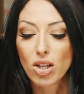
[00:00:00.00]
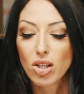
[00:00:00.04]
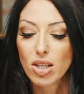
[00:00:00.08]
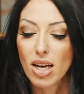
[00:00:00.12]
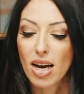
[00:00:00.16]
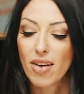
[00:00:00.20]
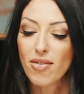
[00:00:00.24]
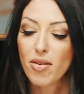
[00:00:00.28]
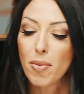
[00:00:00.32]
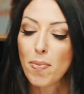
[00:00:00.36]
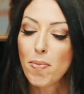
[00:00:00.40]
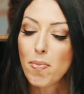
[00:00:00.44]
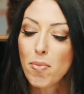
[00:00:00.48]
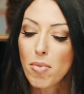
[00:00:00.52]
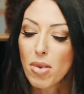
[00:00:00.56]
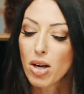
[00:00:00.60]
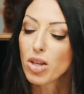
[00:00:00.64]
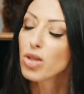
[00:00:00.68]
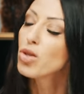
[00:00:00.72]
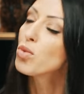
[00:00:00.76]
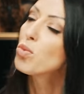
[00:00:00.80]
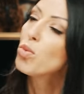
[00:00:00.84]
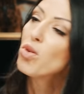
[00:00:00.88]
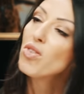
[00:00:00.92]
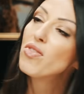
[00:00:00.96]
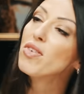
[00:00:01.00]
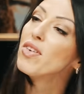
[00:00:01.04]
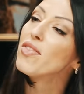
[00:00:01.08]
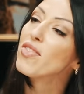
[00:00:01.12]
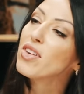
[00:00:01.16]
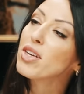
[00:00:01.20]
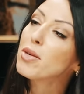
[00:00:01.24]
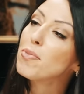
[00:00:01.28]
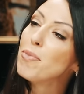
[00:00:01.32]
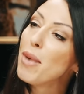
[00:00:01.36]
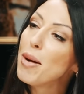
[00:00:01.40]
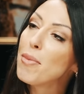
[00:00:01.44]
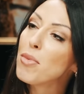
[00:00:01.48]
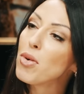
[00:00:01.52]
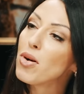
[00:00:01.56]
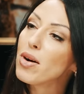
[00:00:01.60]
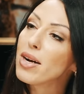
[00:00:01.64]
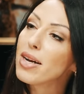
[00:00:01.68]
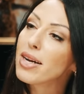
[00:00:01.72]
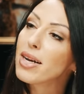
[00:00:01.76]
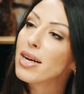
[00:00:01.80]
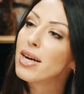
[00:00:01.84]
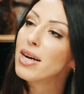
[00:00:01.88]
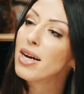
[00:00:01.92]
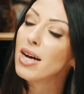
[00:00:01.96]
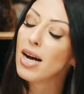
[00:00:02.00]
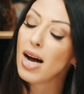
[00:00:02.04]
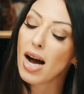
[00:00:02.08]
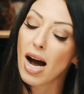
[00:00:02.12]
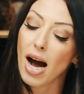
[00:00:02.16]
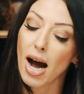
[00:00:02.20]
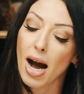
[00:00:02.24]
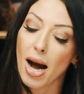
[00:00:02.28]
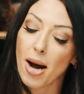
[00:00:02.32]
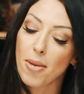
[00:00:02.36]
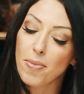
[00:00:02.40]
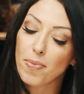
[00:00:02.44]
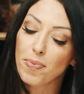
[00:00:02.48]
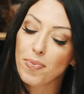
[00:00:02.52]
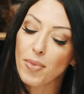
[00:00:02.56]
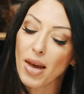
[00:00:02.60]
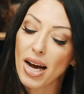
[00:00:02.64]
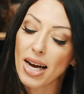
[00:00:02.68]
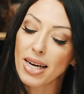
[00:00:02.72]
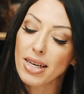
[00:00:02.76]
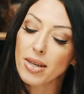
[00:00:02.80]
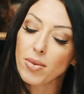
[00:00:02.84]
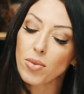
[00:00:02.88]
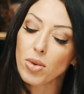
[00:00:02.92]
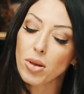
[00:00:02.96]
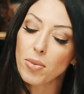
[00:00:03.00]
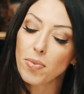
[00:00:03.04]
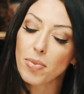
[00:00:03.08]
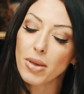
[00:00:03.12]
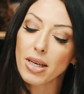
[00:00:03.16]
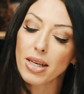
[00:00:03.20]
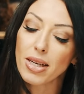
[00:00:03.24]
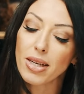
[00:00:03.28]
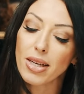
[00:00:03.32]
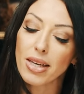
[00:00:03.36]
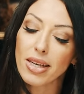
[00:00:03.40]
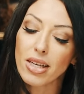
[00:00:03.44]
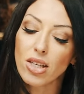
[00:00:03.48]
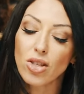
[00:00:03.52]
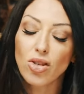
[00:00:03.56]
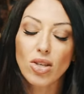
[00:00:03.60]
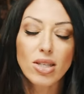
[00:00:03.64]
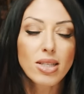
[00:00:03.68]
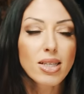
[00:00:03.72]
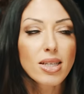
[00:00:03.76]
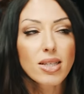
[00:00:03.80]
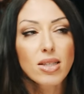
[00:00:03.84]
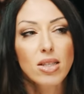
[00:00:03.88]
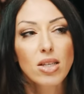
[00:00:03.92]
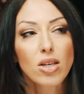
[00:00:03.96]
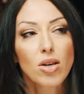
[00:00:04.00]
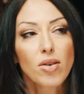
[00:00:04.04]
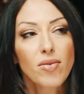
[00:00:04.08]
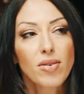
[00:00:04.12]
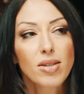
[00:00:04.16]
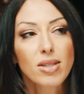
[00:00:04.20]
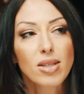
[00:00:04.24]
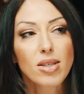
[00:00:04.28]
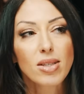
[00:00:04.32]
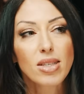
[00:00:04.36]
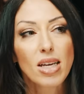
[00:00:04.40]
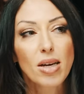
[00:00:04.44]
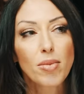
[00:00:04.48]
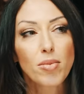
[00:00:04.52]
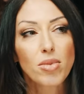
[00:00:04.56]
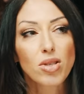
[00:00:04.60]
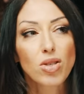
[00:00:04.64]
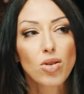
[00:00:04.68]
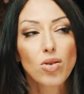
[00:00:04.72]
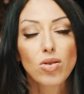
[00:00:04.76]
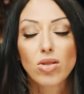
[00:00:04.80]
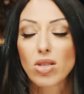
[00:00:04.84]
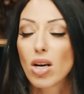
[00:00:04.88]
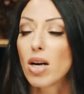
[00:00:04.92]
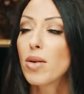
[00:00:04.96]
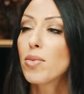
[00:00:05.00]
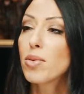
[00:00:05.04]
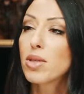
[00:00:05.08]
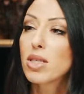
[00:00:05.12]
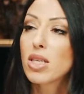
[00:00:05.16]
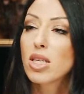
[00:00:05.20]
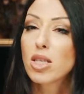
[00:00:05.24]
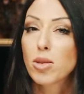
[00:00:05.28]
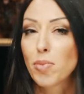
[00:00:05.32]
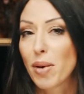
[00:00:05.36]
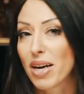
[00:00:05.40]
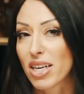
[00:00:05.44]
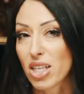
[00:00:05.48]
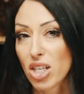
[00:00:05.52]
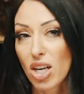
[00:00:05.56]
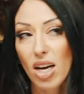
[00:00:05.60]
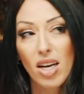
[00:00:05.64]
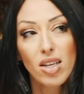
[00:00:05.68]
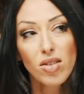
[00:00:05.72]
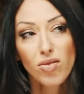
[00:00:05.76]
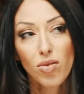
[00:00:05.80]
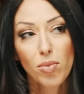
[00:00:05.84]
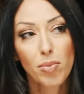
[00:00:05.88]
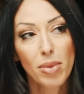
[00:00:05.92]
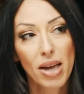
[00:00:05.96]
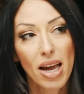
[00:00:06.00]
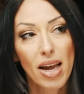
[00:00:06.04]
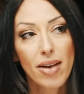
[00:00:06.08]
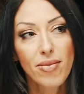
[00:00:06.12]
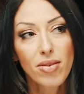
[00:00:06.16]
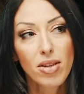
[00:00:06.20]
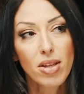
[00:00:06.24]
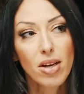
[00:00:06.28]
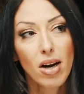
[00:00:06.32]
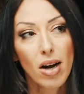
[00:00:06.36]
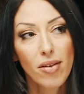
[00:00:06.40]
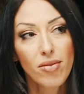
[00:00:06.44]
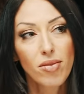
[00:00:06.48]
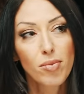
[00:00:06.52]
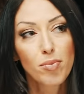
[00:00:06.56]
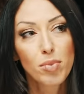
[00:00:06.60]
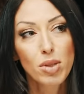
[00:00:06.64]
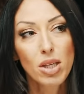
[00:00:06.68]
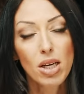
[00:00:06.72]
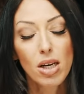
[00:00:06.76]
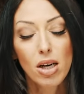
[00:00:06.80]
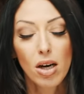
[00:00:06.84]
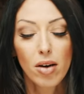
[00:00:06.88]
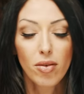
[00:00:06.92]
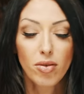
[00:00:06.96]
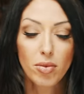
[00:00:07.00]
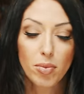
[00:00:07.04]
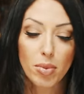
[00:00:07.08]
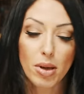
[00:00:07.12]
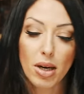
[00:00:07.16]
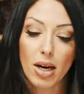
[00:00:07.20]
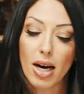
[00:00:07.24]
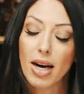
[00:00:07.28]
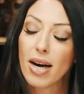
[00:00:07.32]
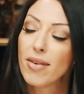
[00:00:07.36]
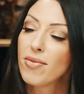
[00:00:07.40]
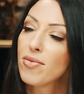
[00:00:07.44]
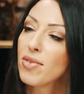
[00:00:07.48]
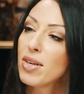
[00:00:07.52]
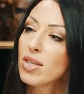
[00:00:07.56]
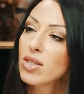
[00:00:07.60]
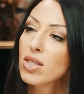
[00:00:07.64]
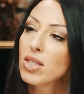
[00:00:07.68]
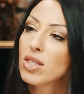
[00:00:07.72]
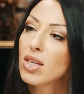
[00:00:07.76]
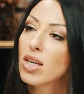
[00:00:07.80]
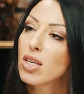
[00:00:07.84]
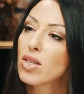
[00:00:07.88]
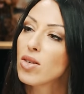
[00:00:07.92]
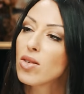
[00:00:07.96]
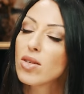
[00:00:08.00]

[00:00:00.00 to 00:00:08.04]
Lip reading: you to have a much more vivid memory. Mm. And it would be interesting to know if it's the same with dogs. I would suspect yes from behaviour that I've observed, but I haven't found a study.